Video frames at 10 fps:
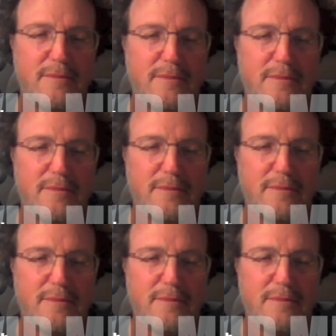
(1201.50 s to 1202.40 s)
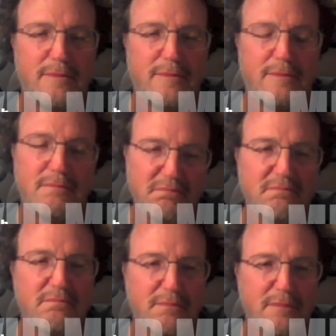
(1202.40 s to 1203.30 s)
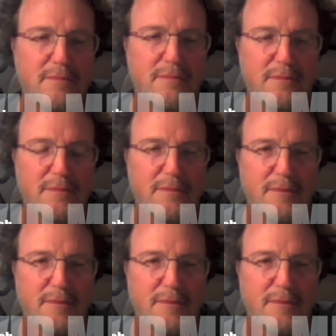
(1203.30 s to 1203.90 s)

The way it's been presented, or?